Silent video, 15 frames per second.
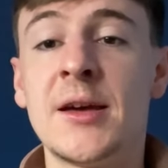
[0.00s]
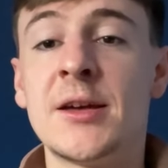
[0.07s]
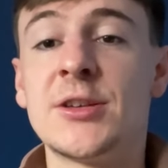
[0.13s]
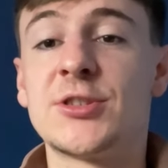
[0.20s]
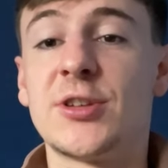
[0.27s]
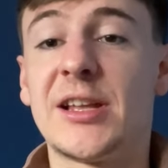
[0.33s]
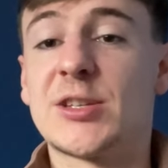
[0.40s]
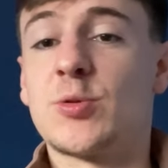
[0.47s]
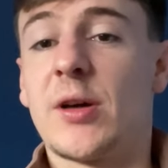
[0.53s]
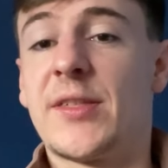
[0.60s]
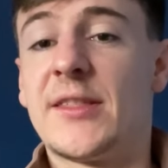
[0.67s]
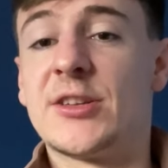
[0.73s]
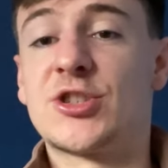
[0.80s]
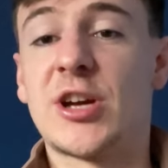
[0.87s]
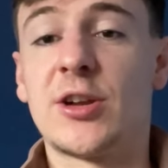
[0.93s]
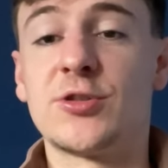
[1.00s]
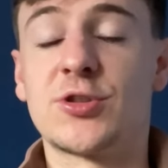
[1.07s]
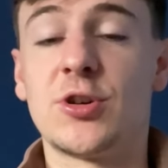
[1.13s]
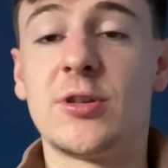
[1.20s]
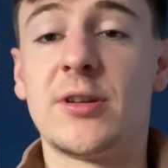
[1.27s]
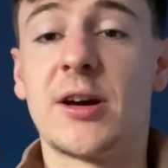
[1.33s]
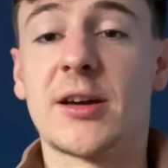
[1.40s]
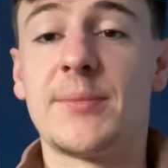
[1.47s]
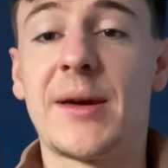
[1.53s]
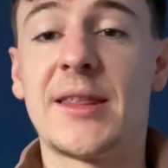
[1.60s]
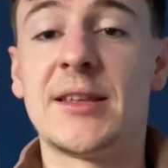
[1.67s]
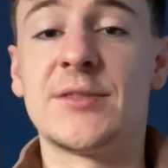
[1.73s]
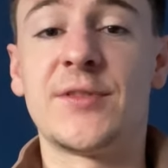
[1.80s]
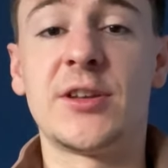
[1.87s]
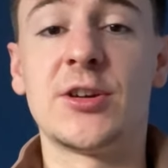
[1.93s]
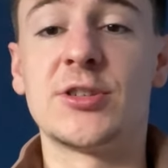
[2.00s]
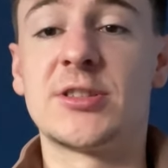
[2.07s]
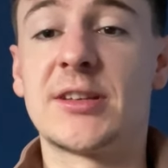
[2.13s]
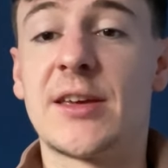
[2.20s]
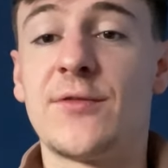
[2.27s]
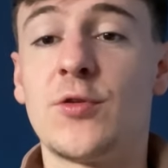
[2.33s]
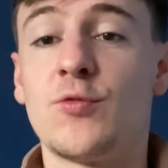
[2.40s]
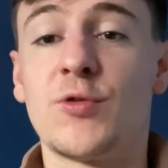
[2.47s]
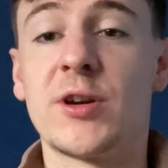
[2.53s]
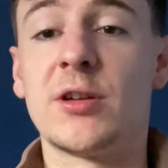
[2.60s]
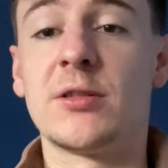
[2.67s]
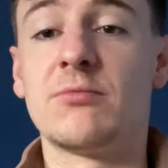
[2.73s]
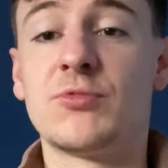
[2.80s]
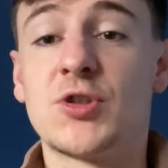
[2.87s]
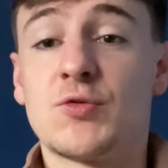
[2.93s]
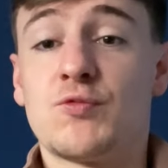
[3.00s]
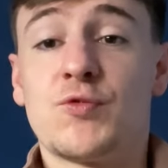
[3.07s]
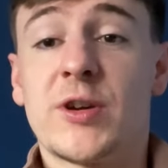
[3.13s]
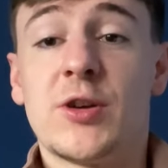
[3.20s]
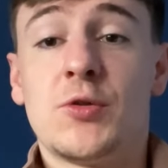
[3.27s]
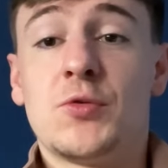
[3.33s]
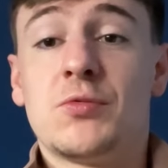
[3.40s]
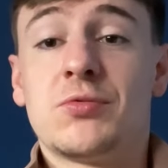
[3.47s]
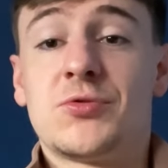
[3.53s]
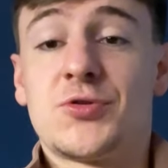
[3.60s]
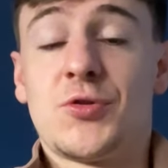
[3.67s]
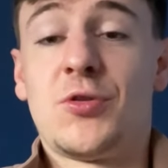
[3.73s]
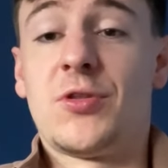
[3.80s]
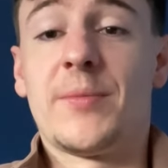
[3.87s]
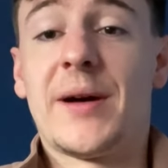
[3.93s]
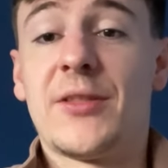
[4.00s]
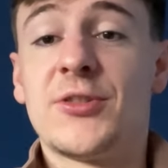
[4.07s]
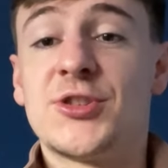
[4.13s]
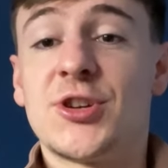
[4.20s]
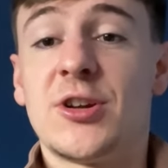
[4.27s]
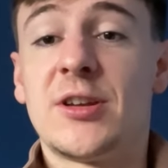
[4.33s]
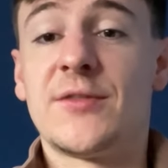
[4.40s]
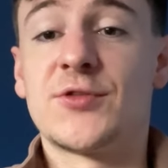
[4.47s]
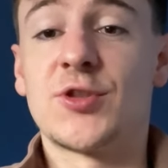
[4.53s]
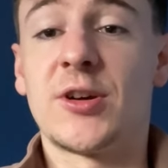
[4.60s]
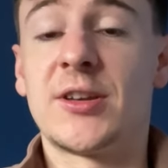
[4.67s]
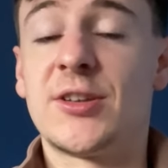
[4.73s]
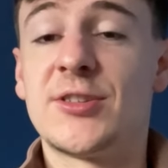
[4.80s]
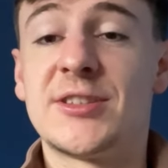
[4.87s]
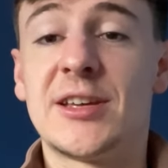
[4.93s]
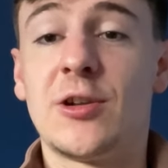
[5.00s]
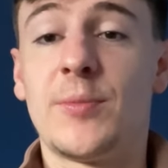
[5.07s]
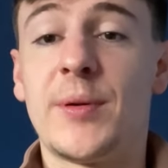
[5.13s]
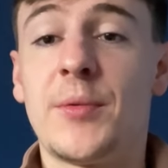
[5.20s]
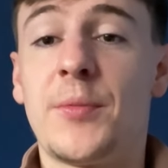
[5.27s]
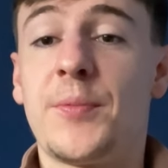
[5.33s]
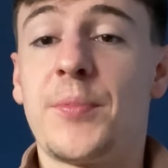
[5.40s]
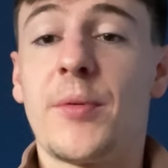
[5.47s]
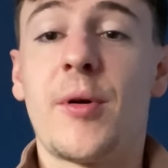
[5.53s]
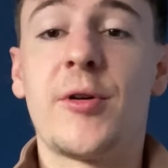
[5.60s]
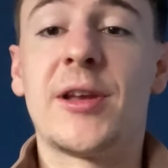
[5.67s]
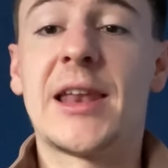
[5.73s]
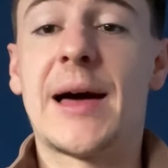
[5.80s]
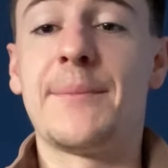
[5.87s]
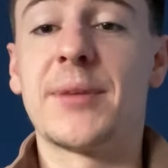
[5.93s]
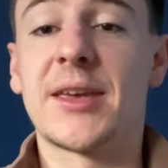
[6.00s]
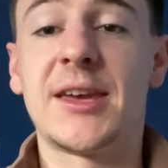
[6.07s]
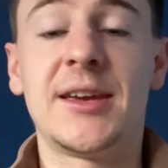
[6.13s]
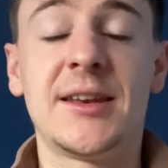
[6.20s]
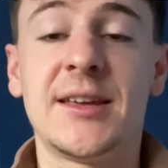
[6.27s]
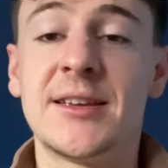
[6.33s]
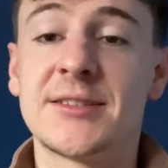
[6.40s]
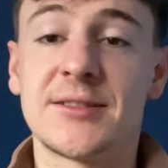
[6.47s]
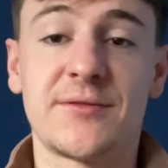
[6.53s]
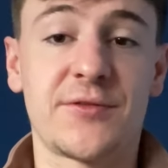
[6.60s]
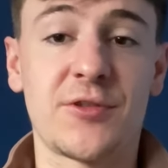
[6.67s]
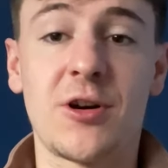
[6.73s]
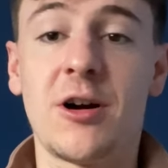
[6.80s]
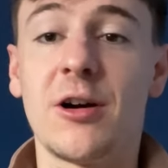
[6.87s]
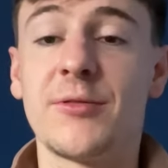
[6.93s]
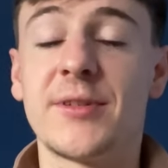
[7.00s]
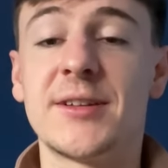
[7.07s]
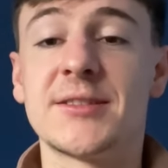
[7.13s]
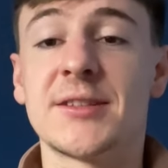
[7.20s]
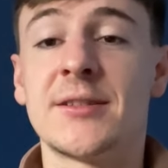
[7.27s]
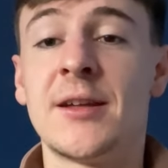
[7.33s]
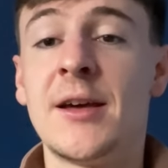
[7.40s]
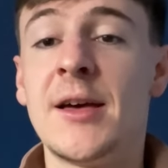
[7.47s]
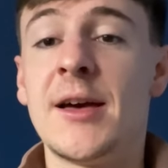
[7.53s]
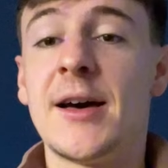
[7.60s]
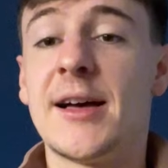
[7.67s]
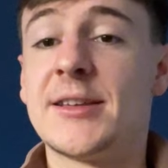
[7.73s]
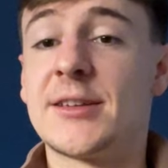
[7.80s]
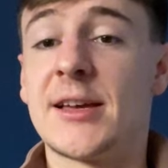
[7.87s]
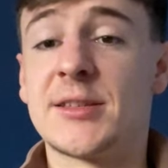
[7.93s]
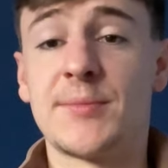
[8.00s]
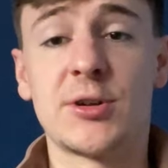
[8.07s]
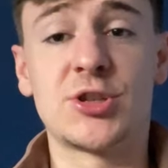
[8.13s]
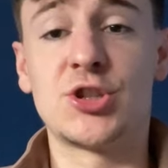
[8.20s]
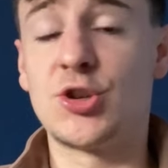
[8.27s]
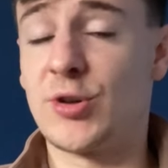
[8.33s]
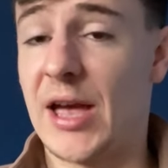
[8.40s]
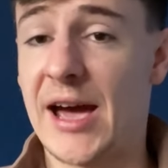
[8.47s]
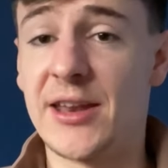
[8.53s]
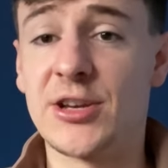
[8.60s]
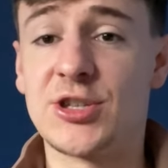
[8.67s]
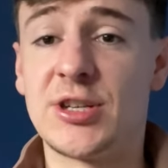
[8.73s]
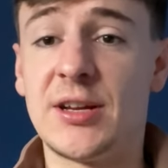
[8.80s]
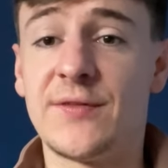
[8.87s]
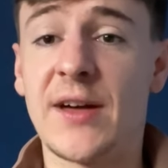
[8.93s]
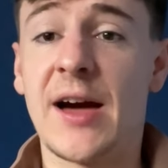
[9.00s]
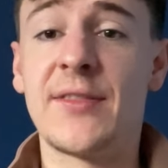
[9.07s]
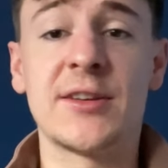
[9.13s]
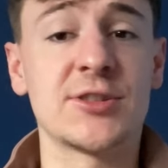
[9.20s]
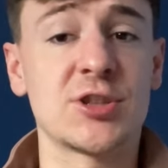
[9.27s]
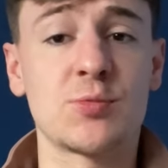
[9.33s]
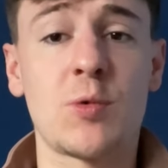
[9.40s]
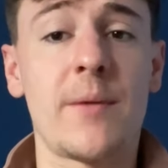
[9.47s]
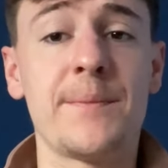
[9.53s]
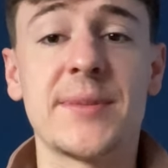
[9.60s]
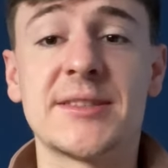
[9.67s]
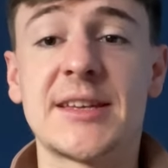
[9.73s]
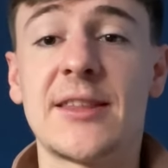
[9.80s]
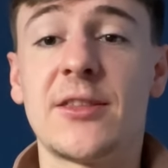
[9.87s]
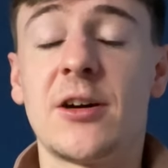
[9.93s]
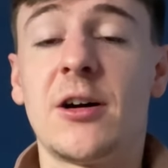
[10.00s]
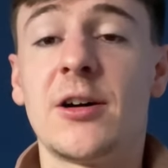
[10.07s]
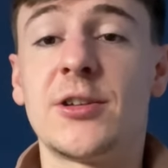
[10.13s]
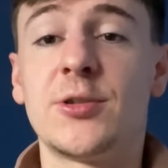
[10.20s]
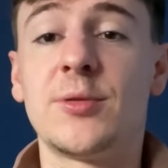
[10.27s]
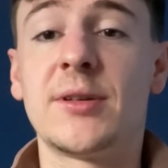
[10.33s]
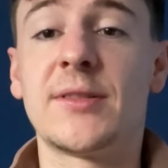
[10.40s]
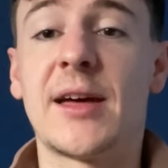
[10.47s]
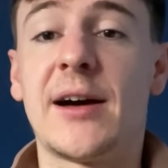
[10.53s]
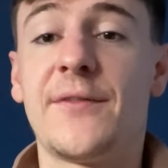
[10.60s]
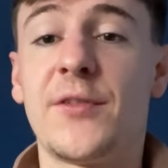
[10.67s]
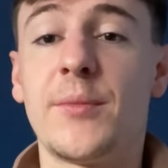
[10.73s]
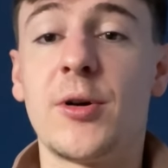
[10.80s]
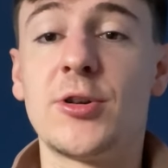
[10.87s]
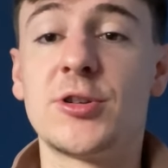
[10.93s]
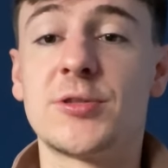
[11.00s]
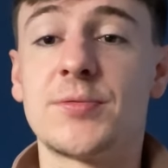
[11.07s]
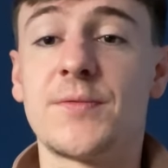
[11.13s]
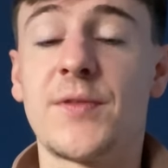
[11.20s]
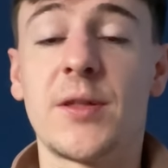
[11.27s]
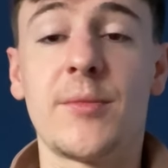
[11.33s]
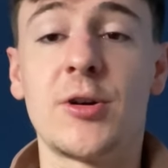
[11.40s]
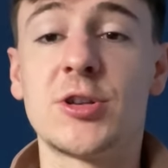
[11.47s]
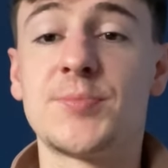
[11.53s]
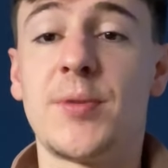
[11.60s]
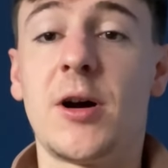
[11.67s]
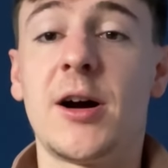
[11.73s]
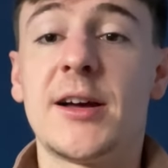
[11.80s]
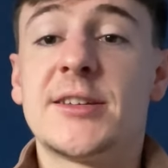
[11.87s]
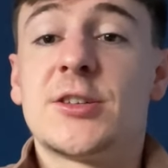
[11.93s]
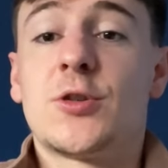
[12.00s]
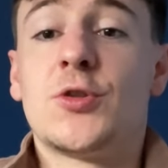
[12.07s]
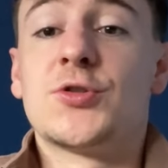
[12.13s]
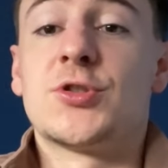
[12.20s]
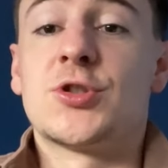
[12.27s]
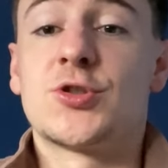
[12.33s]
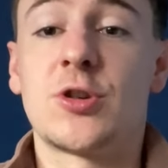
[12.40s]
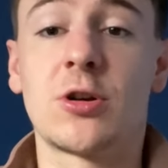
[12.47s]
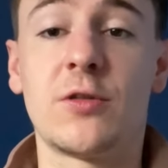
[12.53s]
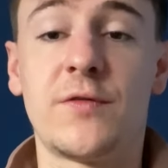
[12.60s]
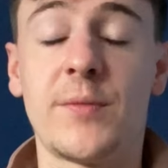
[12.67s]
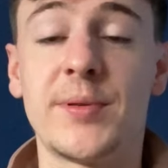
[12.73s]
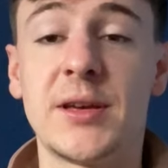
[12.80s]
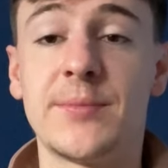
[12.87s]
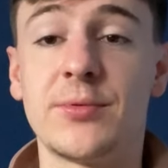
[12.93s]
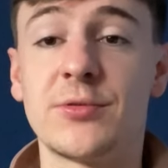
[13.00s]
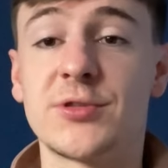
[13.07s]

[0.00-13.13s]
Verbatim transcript: So that's why I think this channel is good and I can make these videos to give you real, just real truth about the journey of trading. You see a lot of people promoting Lamborghinis and Ferraris and as much as you can achieve that, and there's just 1% that are doing that, for most, for the most part, it's a constant struggle for people.